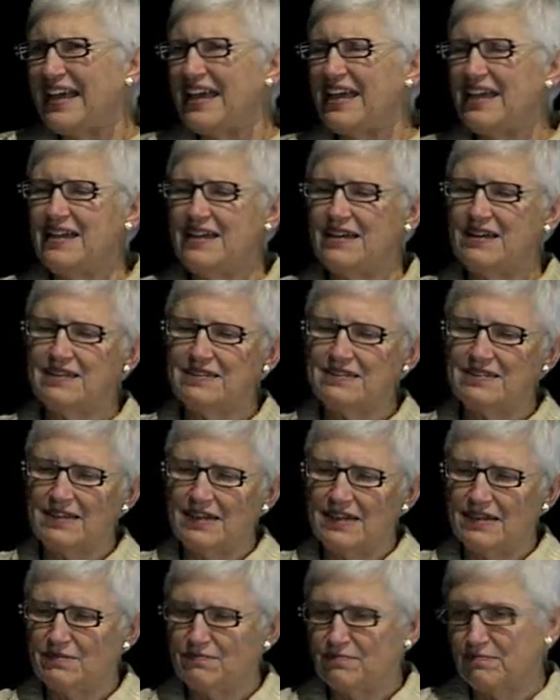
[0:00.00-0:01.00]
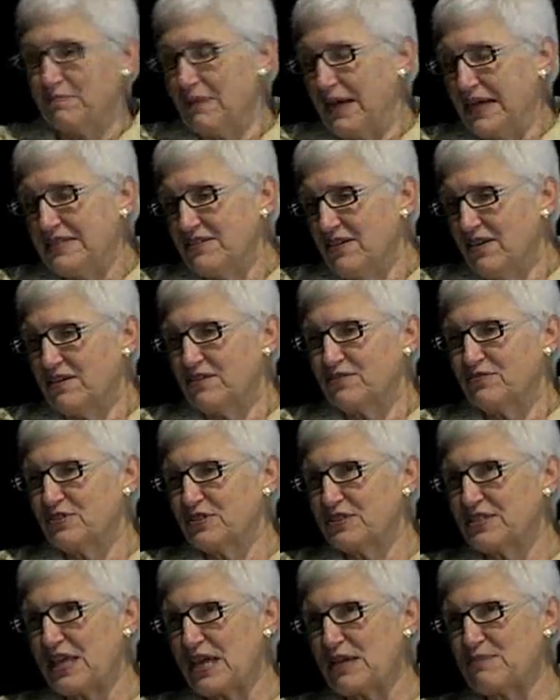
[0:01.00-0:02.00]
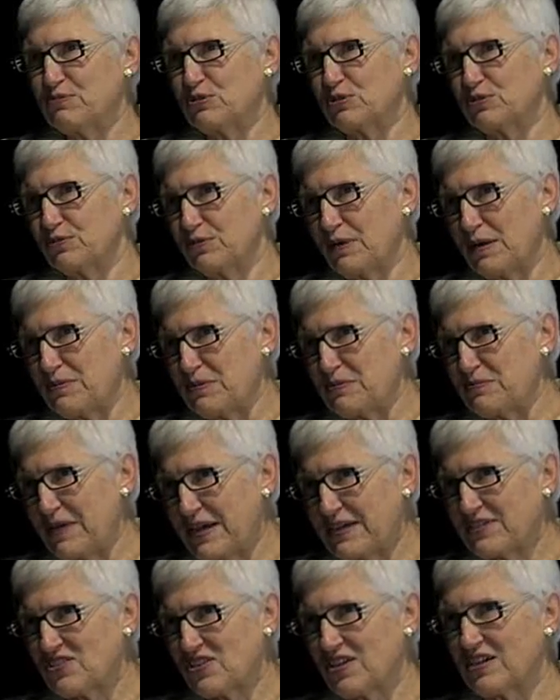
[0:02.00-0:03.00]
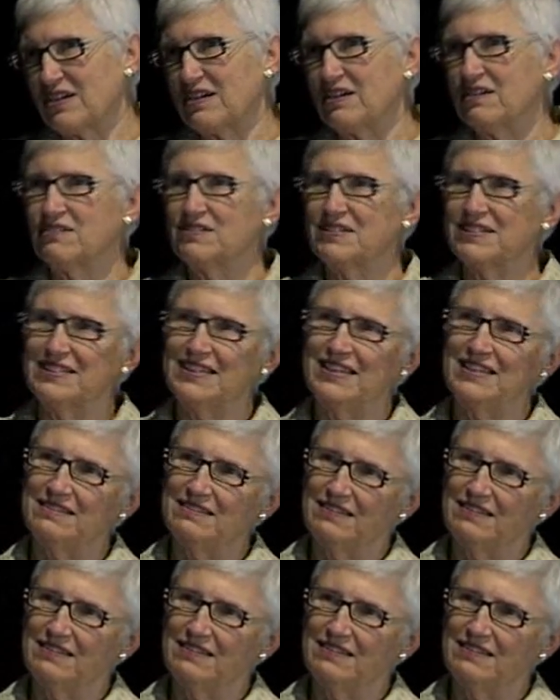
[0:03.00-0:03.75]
And my daughter, for example, grew up in Mexico and